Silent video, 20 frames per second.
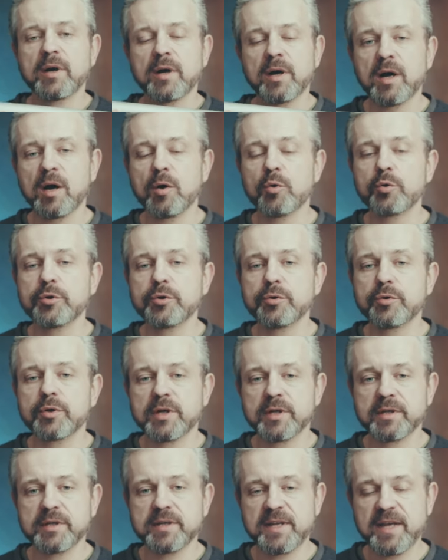How you
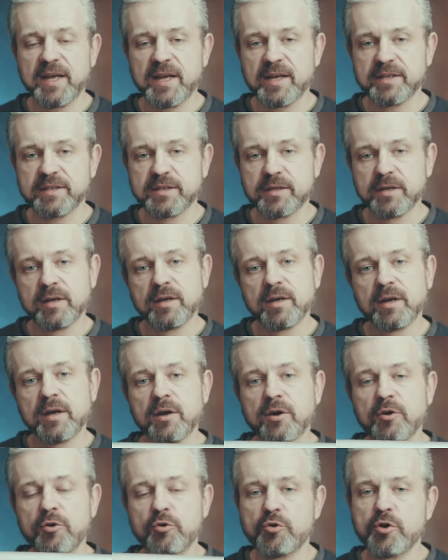can get
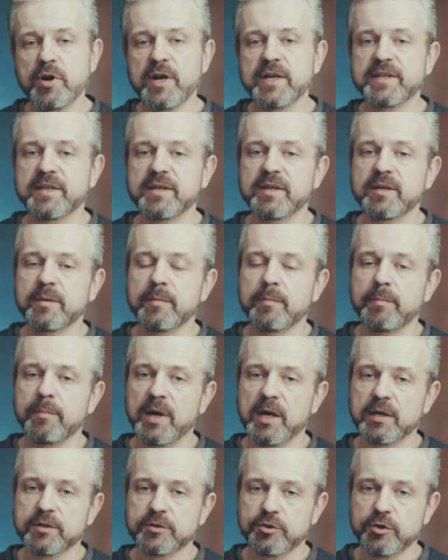ready
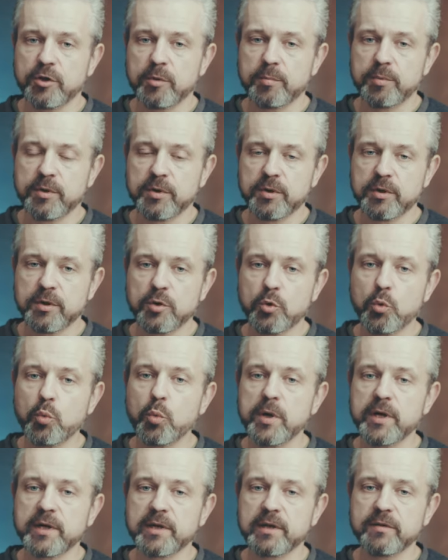backdrop
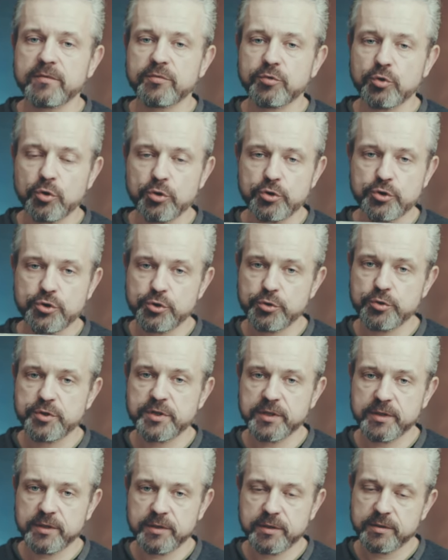quickly for
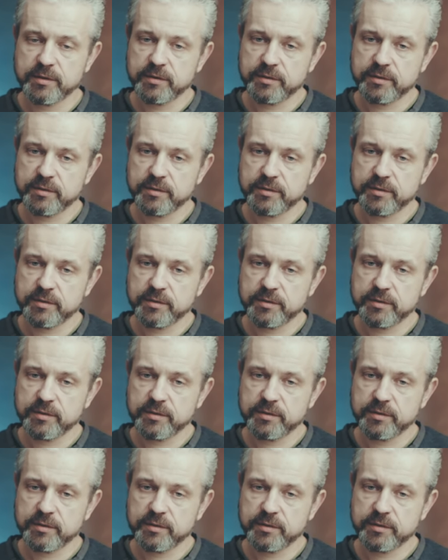shooting?